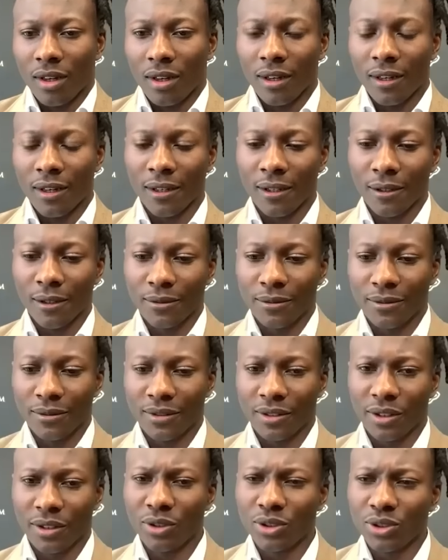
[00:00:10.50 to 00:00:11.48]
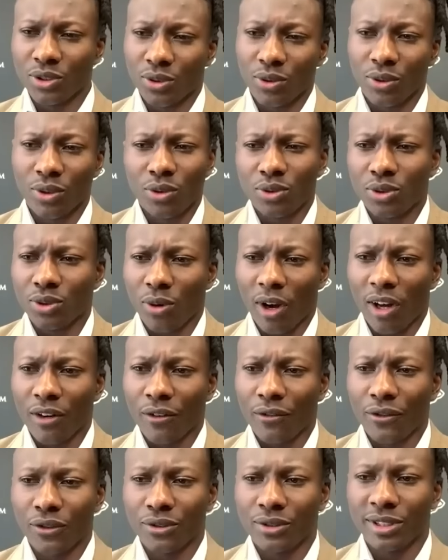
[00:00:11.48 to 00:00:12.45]
Uh, it was it was quite
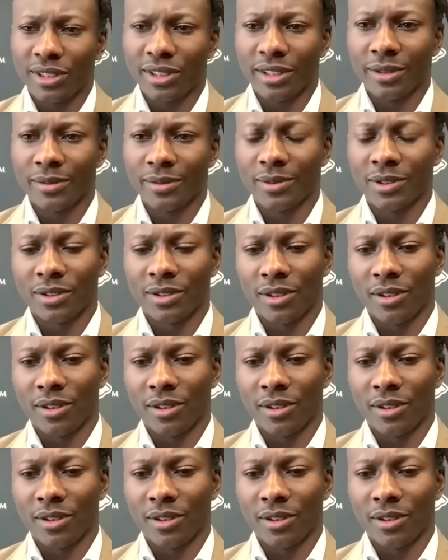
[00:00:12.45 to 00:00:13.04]
a few teams.